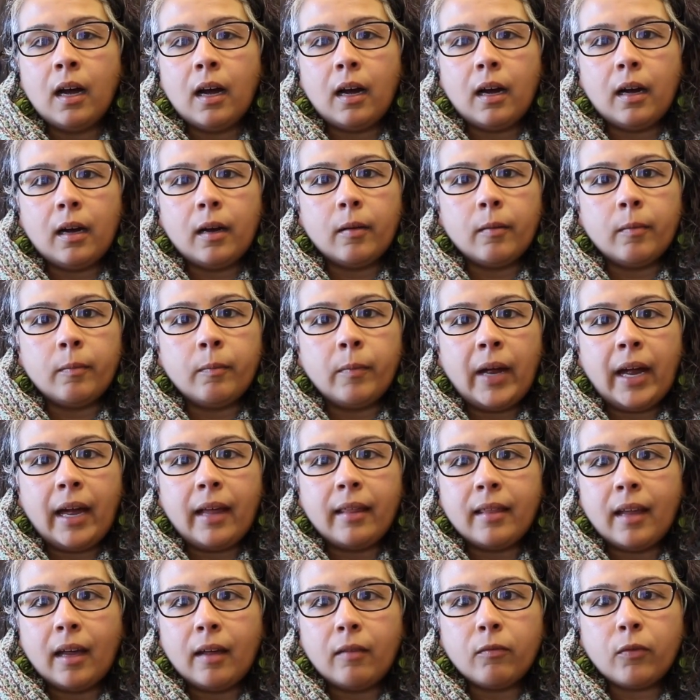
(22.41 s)

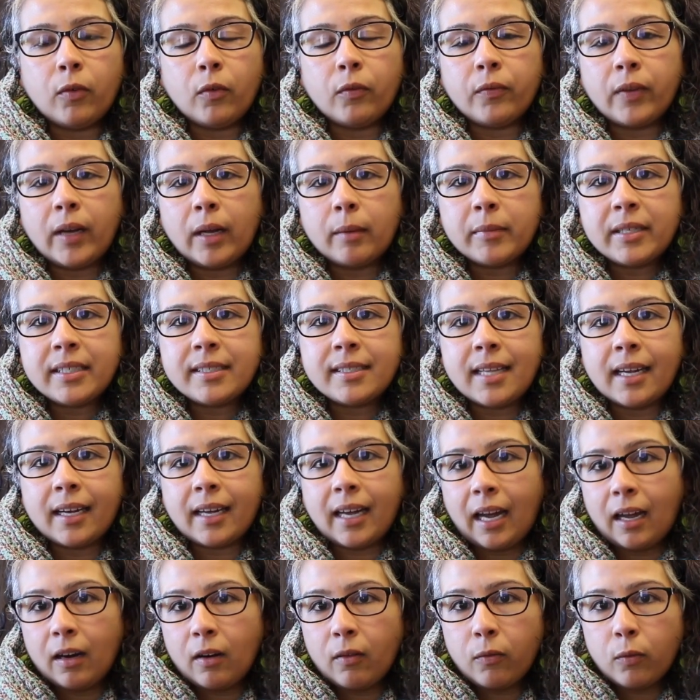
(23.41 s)
And then for families that
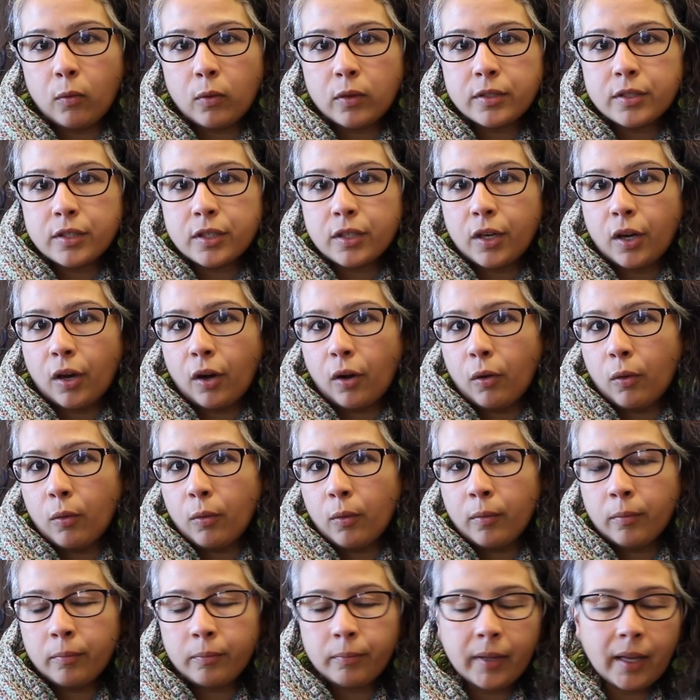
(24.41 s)
can afford to
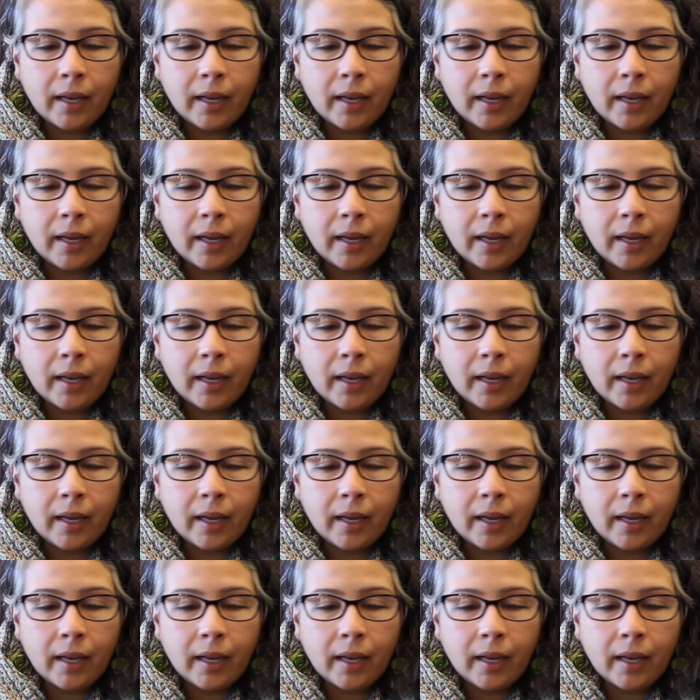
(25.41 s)
go,